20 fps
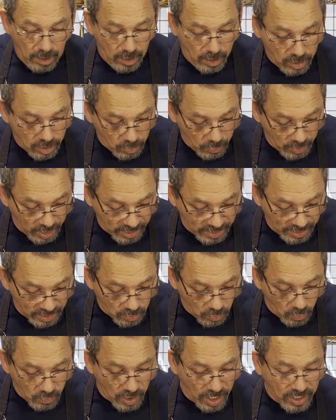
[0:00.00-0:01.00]
So we'll get these
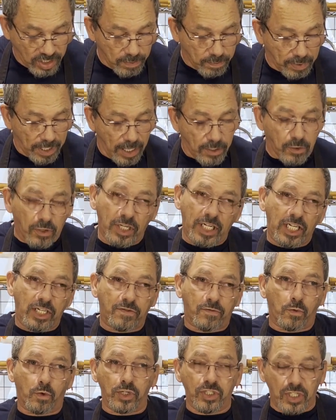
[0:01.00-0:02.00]
all nice and brown on each
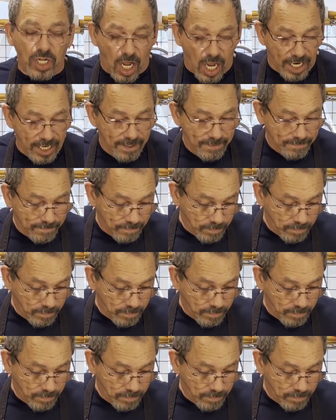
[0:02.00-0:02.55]
4 sides.